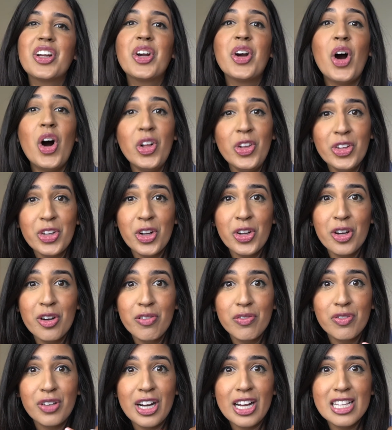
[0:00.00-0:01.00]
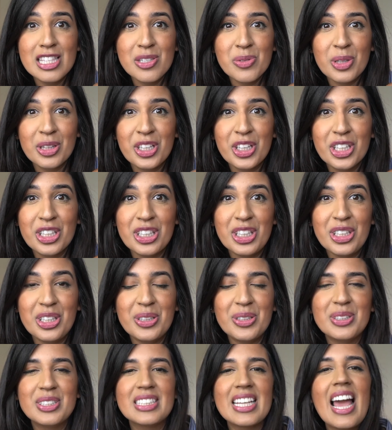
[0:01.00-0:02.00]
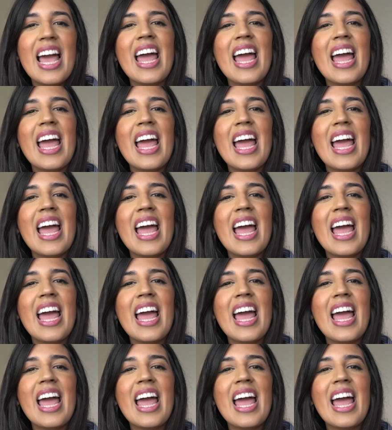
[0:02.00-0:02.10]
calling all your friends with good news,